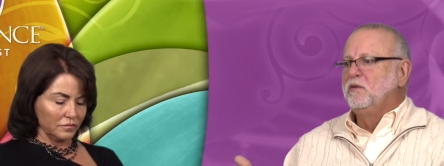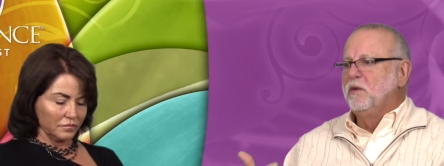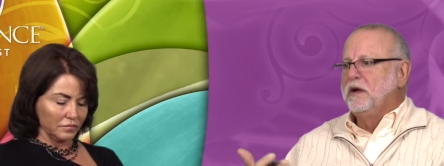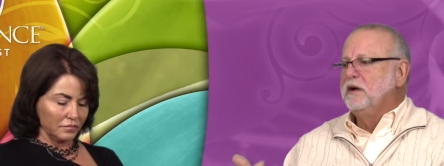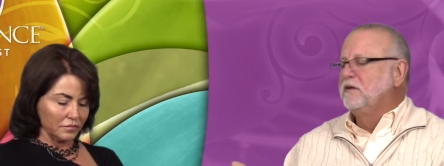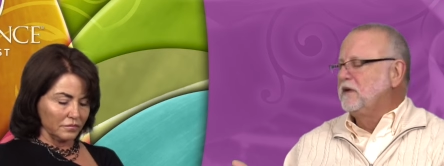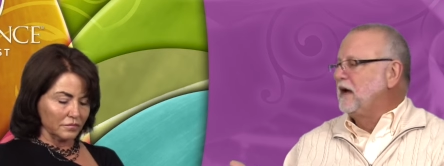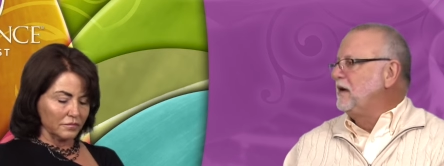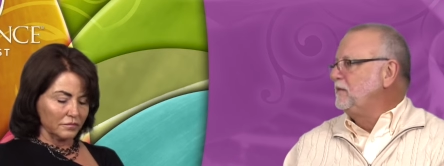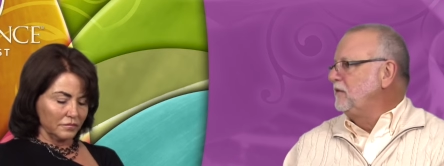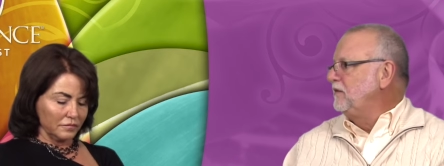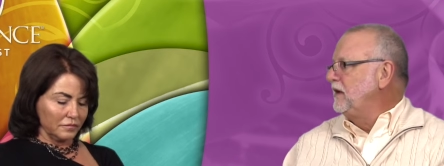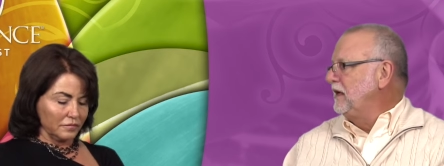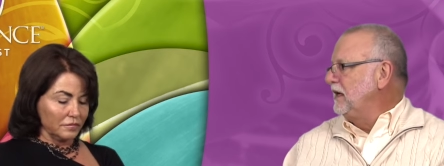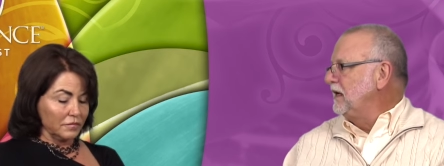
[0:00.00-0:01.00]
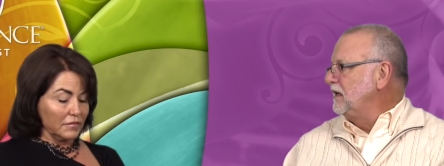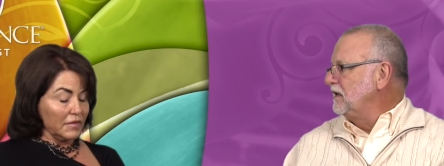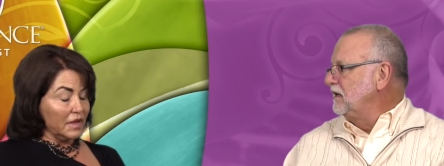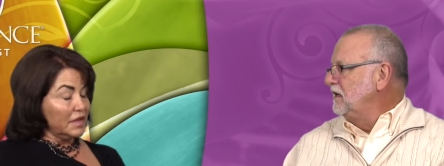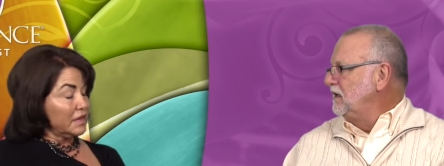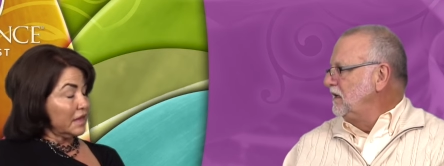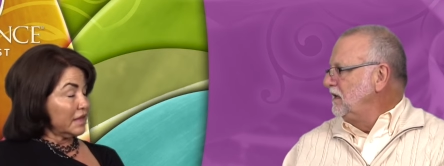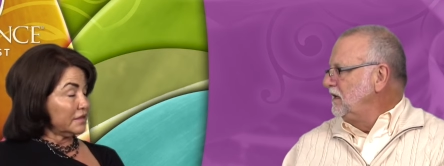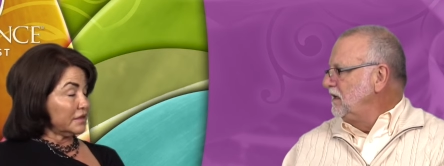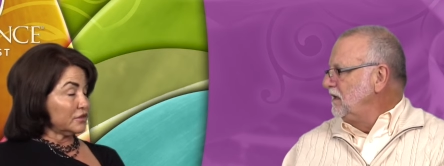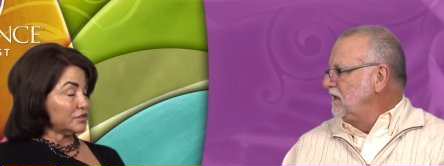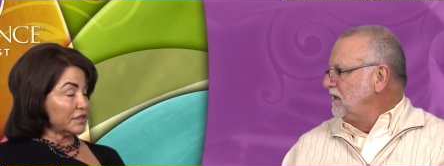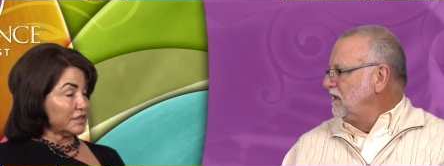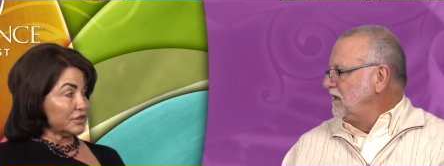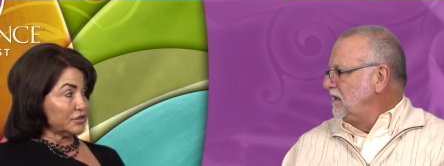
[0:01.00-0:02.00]
Speaker 1: and rare type of headache.
Speaker 2: And
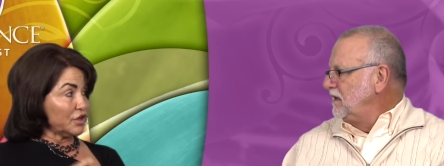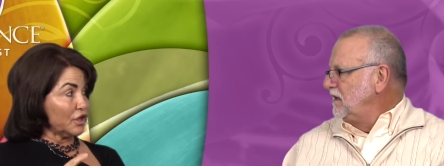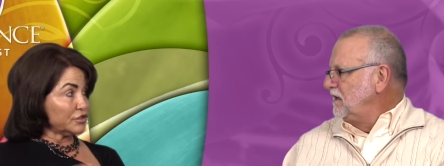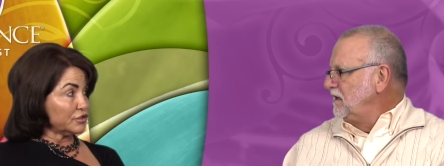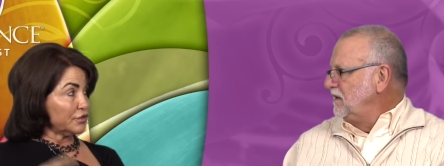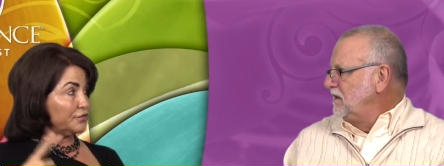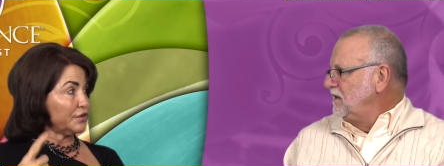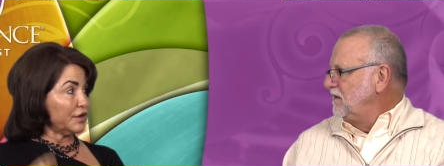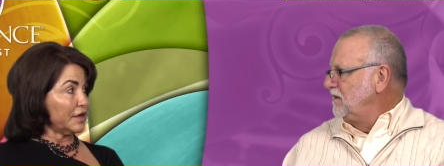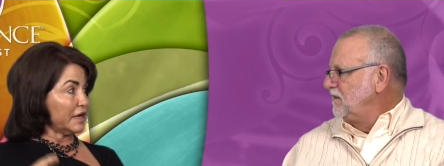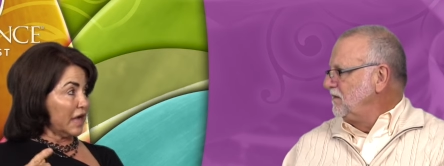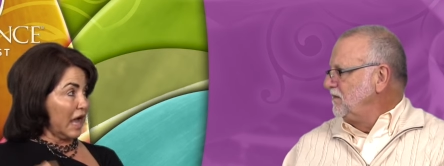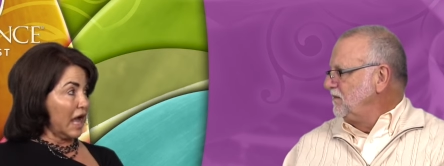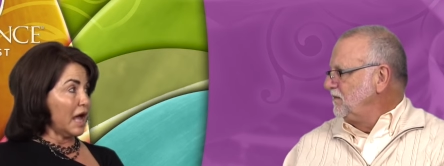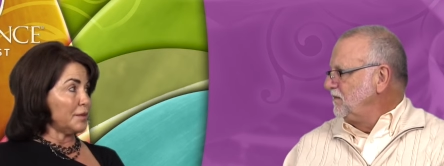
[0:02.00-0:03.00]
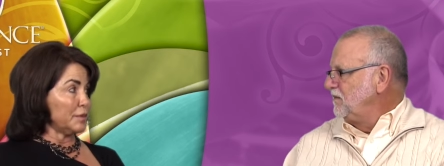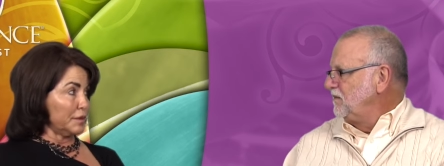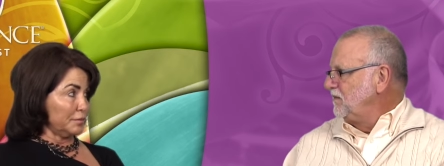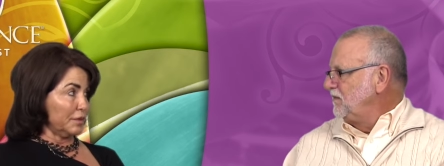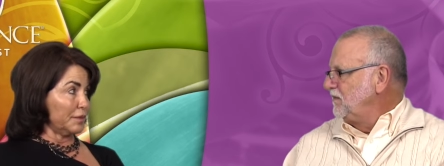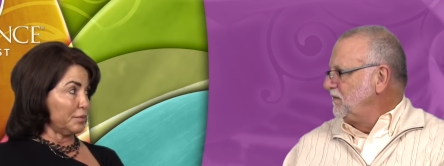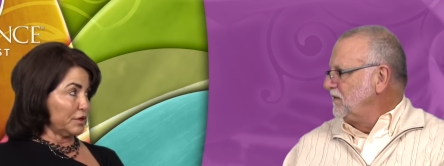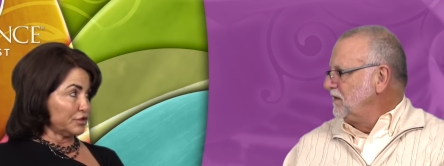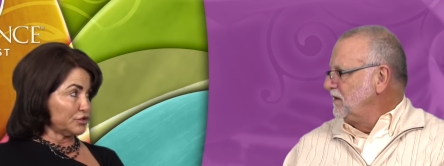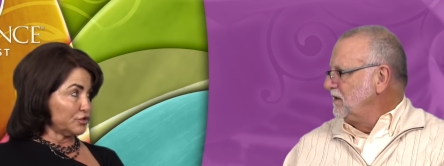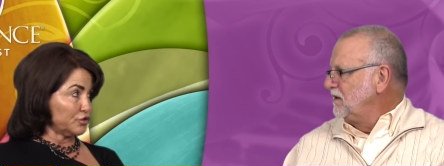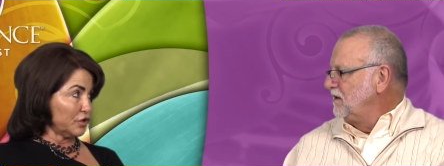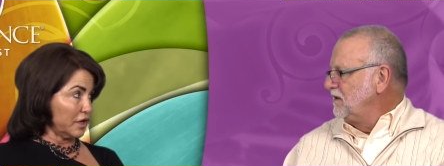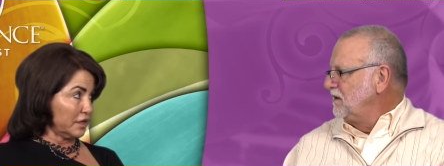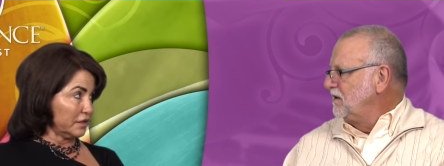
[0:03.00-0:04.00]
there's there's also a very common blood pressure
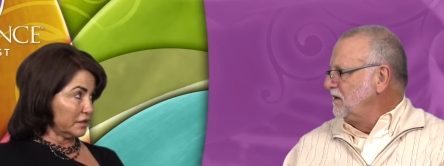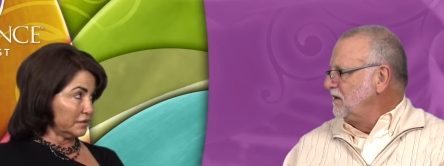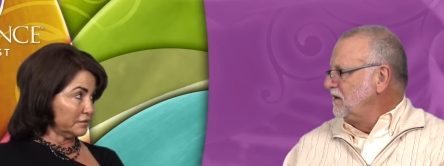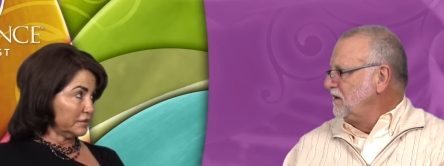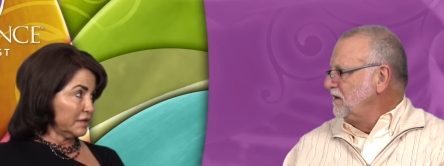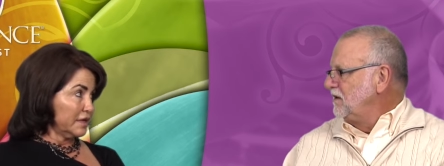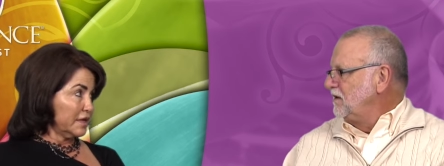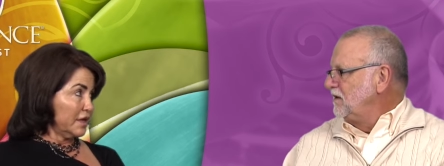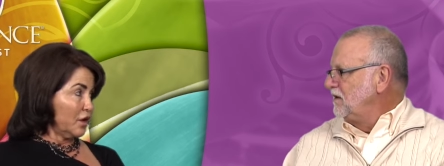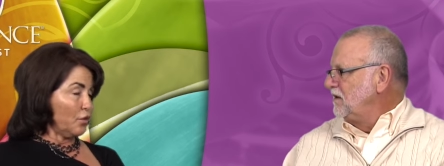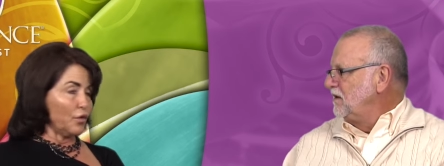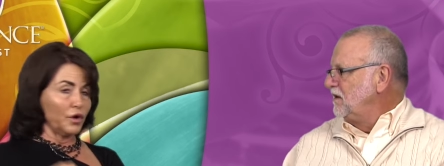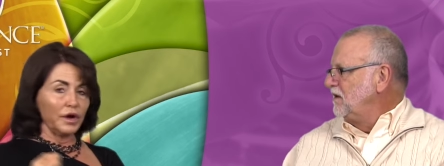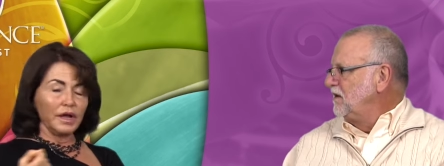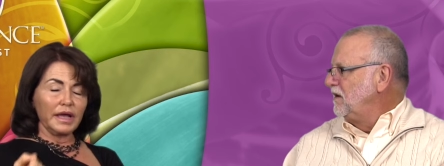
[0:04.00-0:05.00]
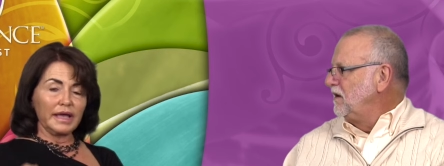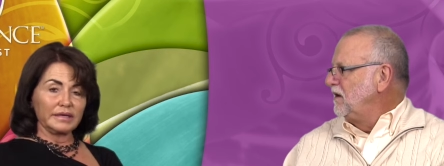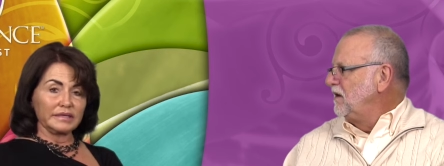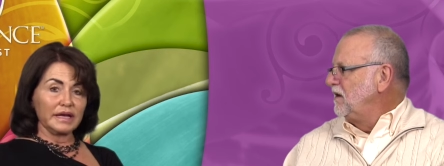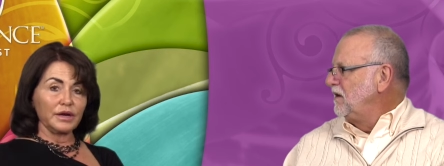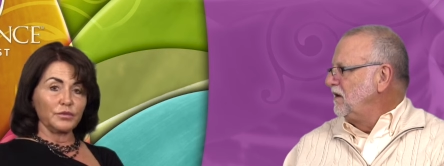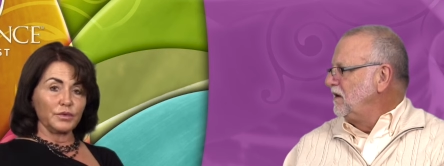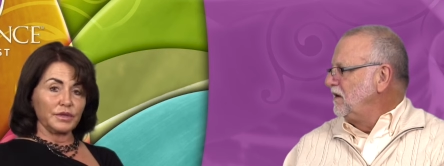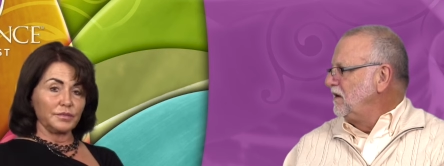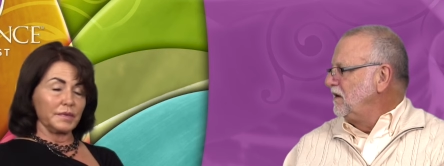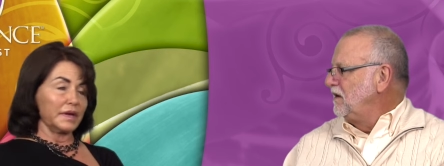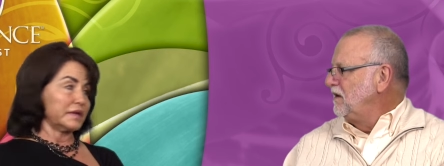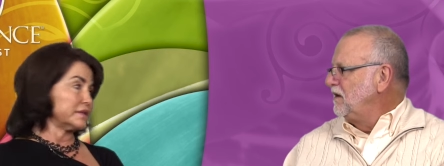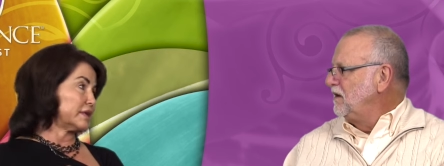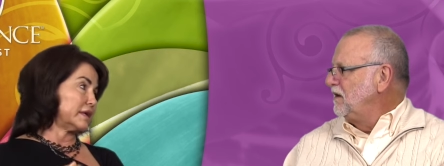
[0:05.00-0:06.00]
drug or
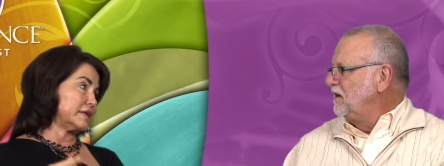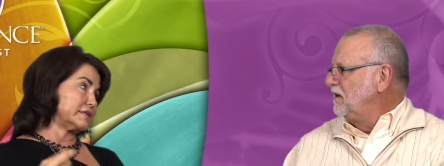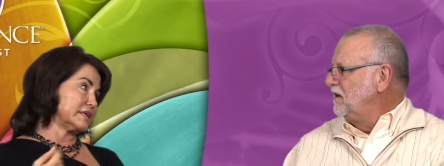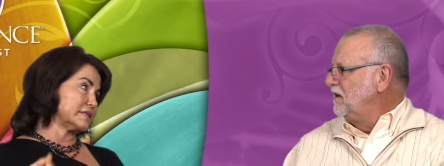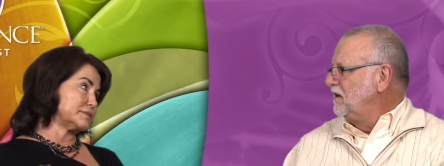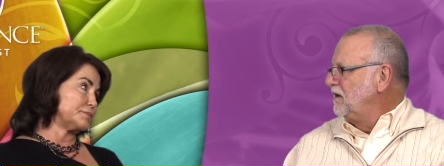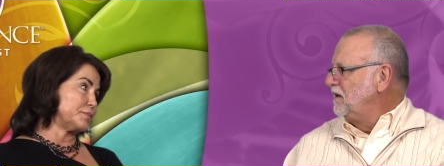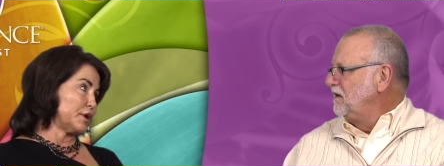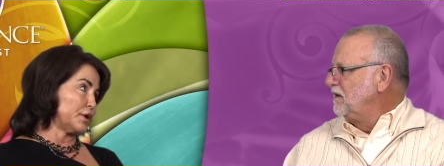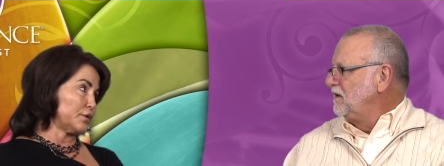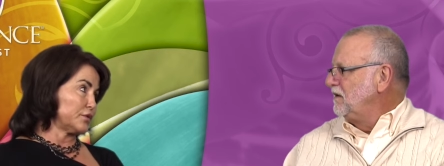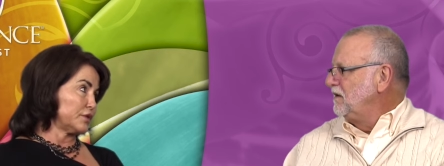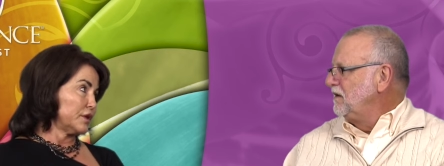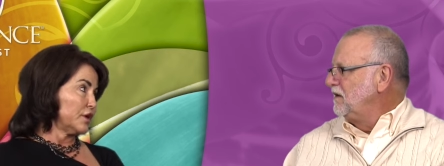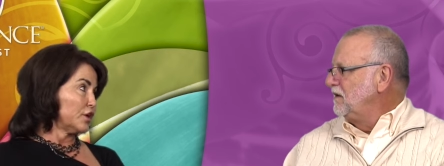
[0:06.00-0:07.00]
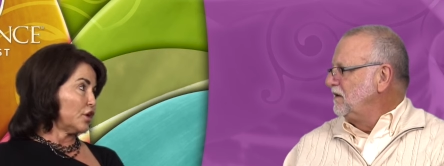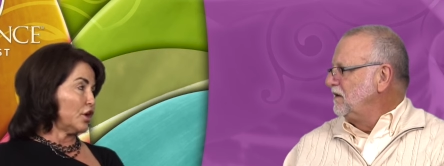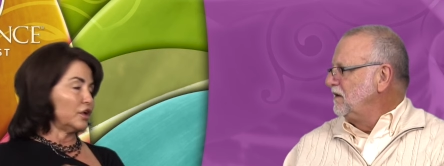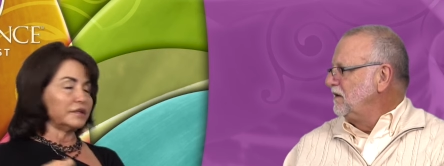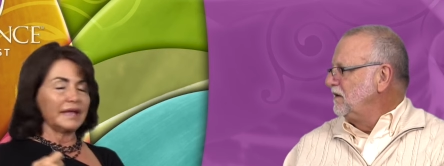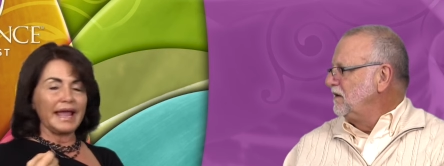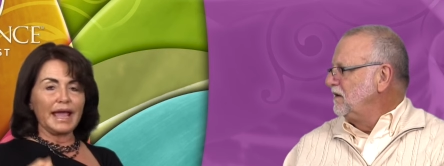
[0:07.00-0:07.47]
antiarrhythmic that it does both called